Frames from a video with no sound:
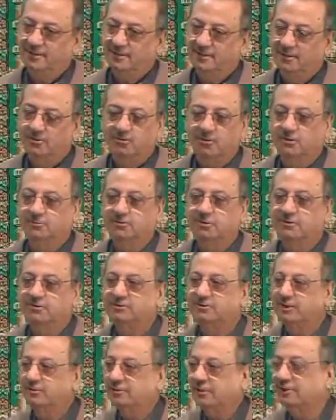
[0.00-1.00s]
what will you
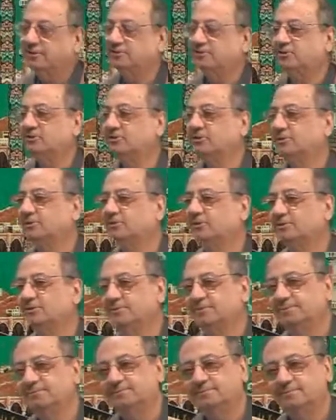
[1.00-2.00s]
say, brothers and sisters?
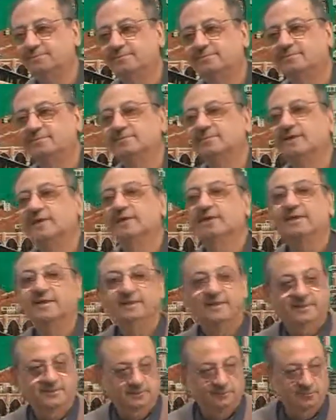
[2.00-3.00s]

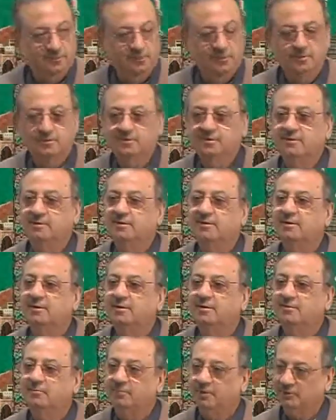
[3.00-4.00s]
Ismun
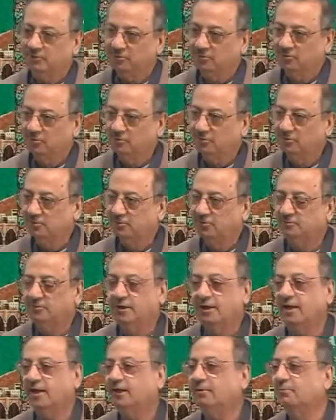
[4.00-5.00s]
majrurun wa
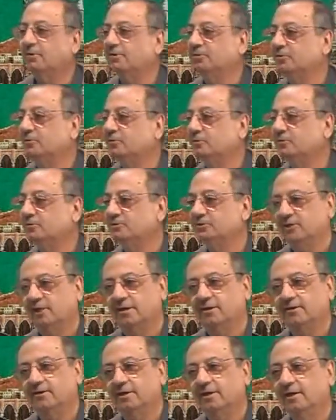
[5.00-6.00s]
alamatu
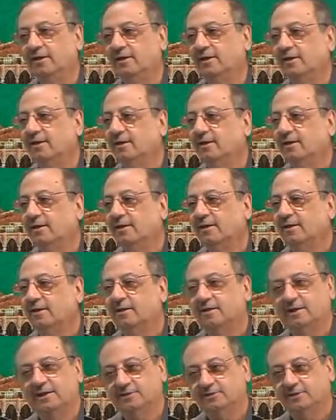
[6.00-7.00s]
jarrihi
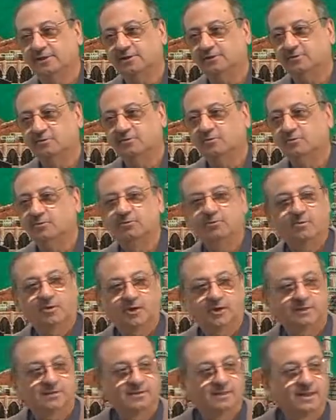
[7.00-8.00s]
kasratun
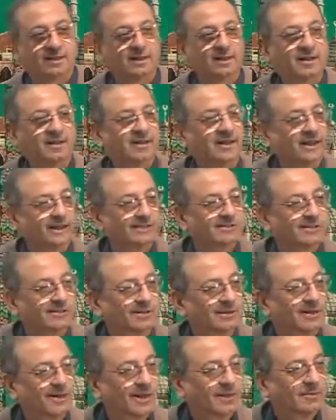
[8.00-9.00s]
muqaddara. Is it
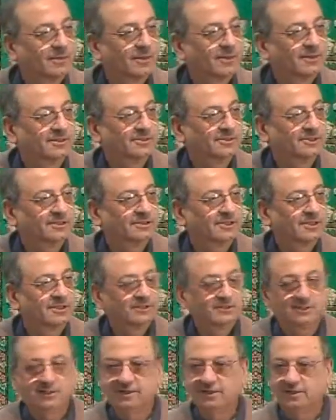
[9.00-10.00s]
clear, brothers and sisters?
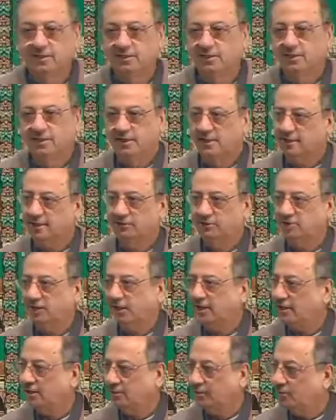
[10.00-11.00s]

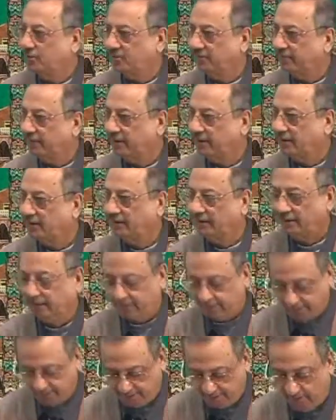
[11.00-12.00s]
Inshallah, no difficulty.
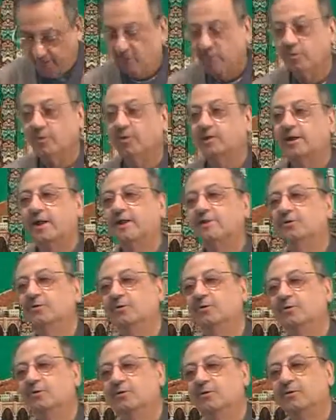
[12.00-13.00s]
Now, can
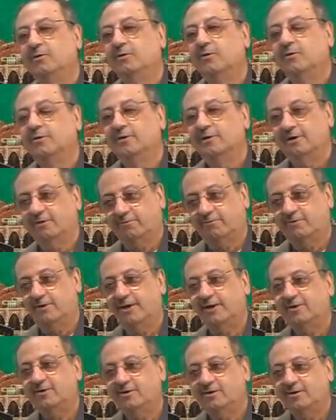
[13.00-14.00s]
you
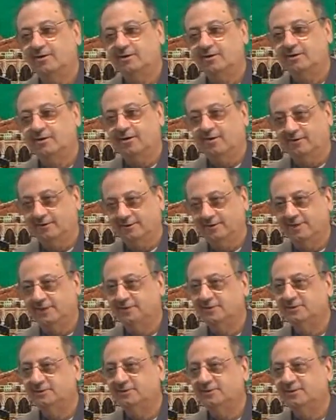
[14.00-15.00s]
reflect on
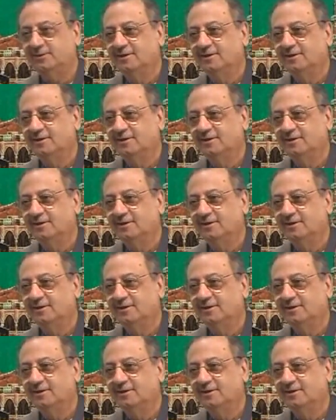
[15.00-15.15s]
this?